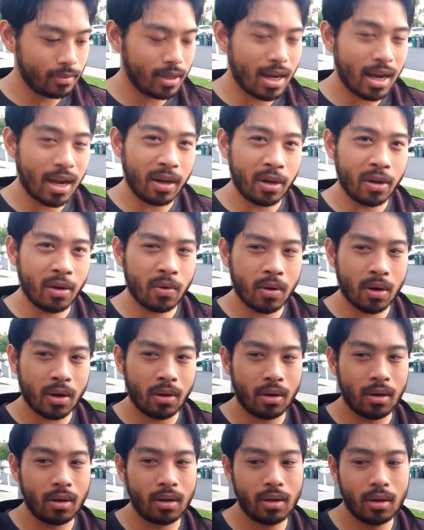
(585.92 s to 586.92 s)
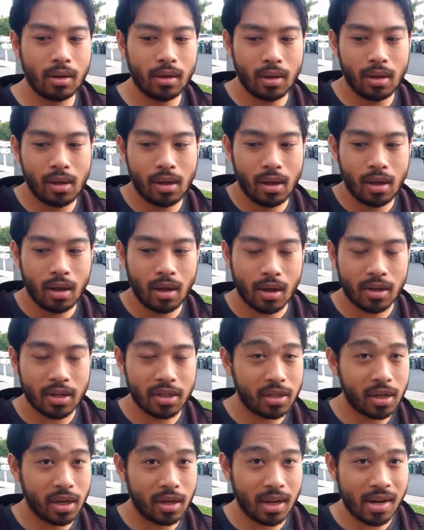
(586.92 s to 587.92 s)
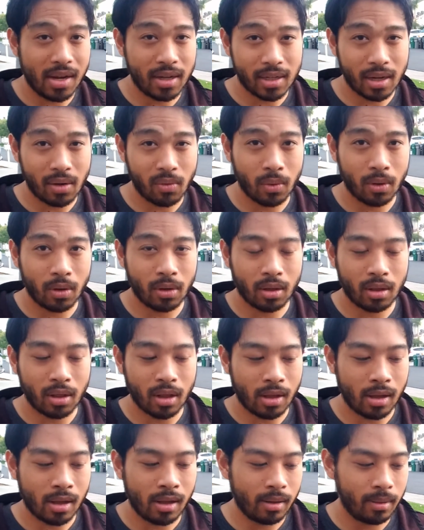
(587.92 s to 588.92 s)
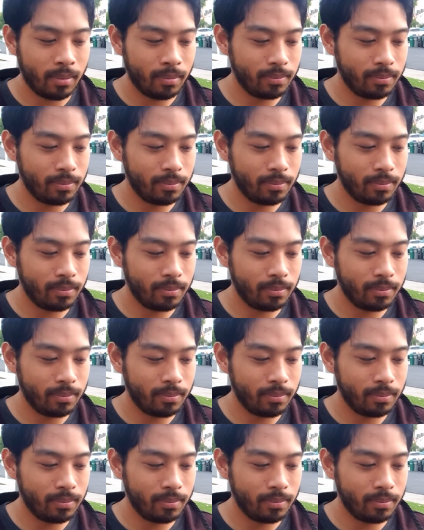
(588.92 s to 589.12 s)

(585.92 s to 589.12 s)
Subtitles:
I know on Sundays I work a lot.